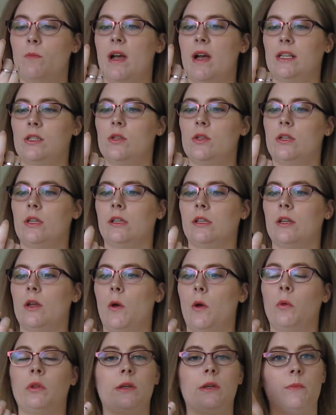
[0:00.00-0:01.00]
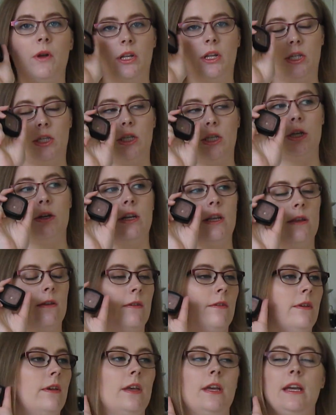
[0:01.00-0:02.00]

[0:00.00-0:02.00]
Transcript: back to an oldie but a goodie,